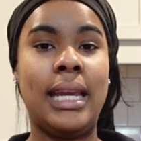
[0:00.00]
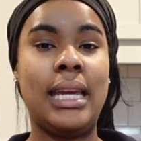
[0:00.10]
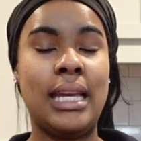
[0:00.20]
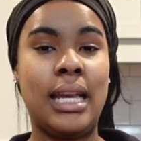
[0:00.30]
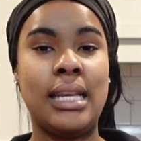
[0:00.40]
It
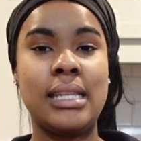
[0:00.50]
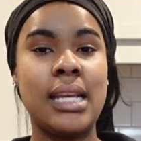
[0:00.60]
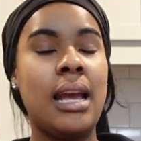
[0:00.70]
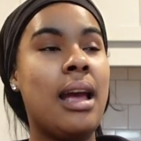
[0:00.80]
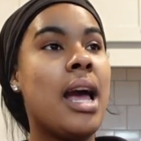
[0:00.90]
is
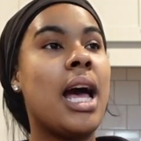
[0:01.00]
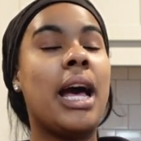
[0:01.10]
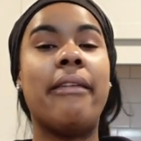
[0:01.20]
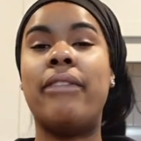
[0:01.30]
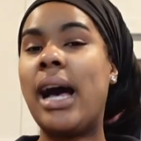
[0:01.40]

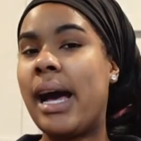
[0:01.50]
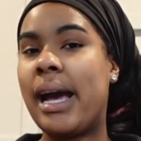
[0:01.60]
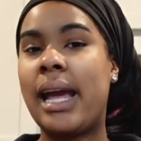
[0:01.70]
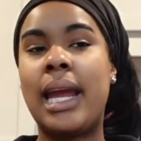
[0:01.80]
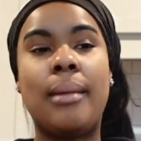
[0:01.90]
a
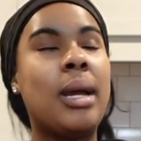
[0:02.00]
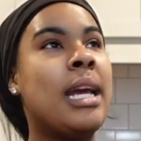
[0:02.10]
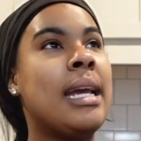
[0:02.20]
vibe.